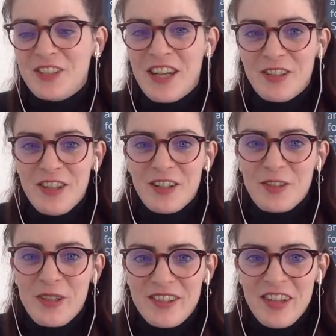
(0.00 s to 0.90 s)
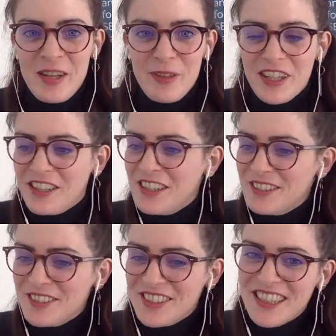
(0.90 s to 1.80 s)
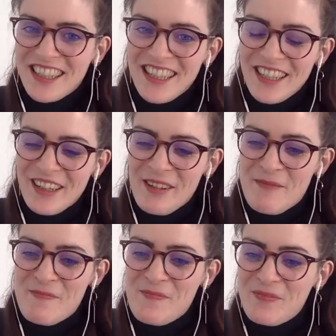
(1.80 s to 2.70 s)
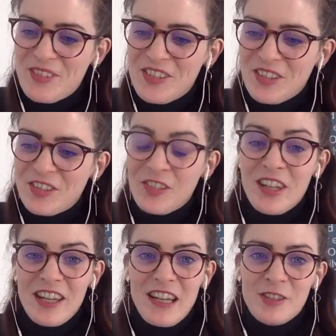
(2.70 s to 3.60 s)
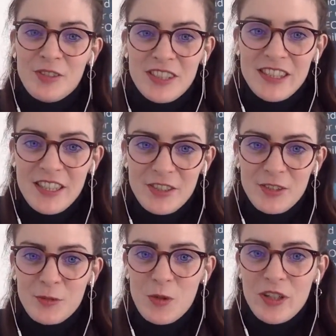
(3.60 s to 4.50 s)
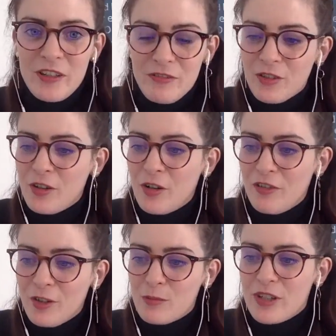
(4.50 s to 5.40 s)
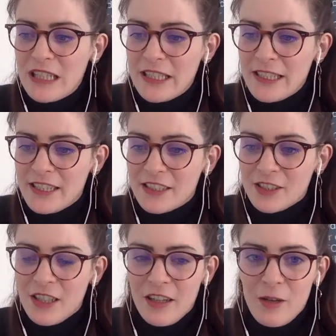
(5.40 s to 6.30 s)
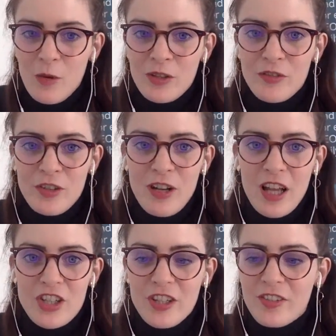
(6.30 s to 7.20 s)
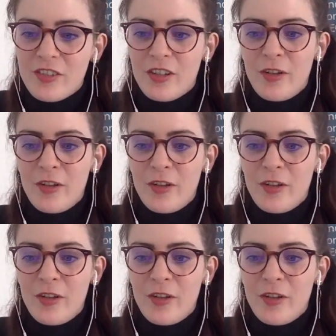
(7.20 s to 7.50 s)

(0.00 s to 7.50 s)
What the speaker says: you had a great time there. So now, as you said, you're working for Brainly. It's one of the largest